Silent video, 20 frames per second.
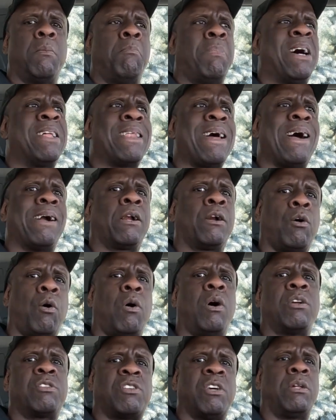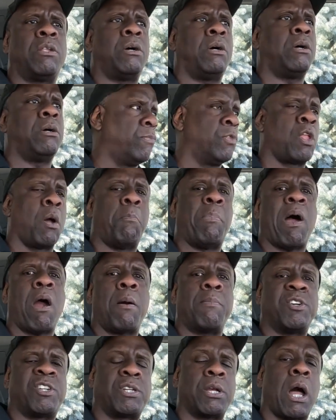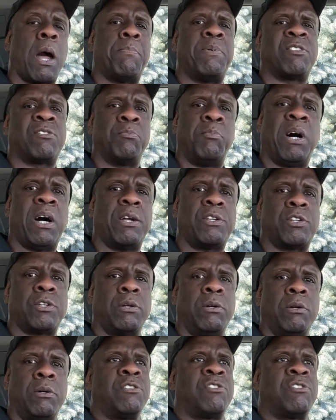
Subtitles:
by not going to the barbershop as much.